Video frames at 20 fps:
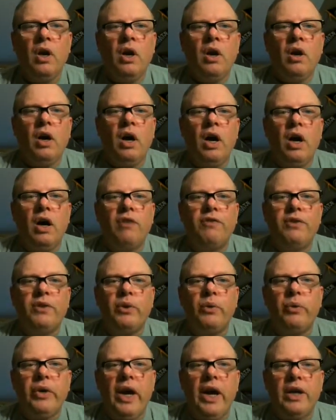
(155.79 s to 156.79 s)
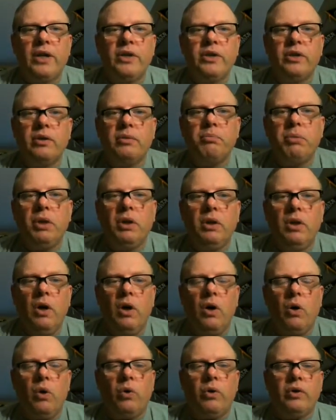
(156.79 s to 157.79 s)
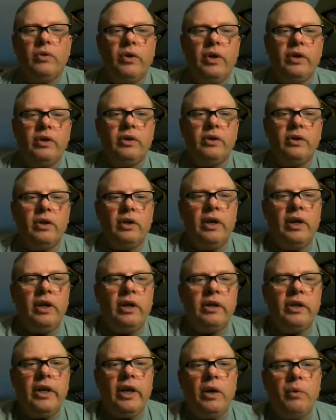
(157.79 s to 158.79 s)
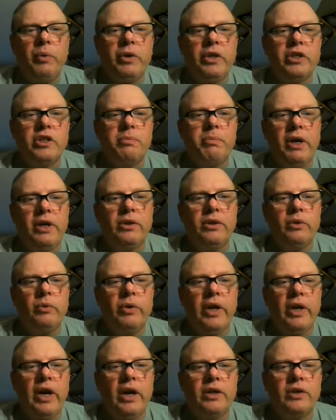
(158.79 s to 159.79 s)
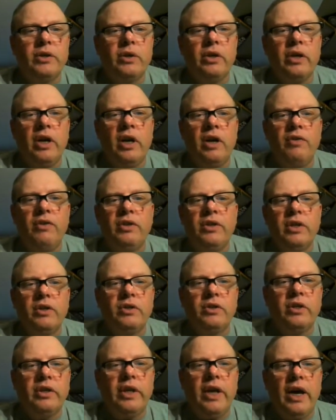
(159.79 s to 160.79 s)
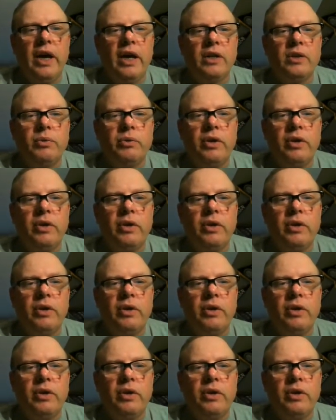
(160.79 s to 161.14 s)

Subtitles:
for the reaction below, and again, we inspect the reaction, everything's a gas.